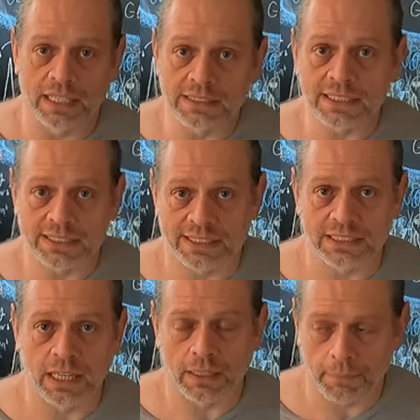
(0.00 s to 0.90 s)

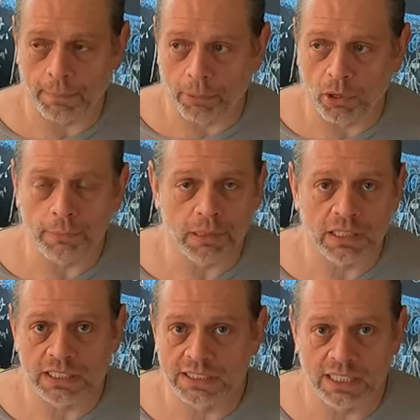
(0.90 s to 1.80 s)
it's a
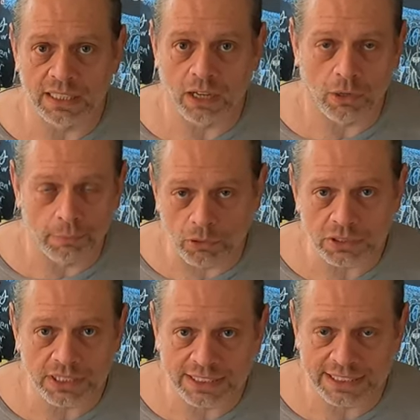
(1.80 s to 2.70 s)
barbell is
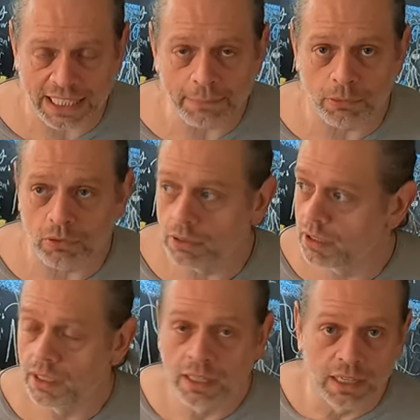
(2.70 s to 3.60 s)
almost as stable
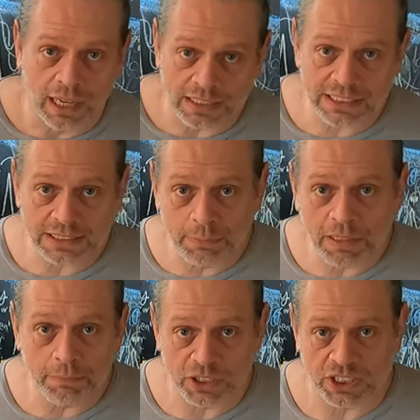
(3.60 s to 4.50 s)
as a
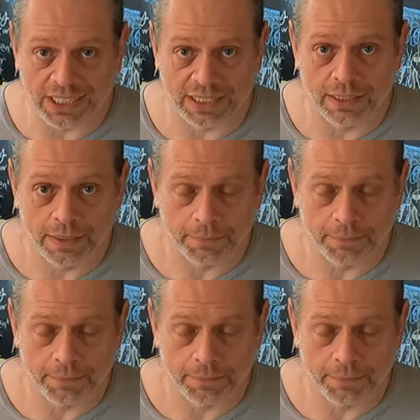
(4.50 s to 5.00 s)
Smith machine.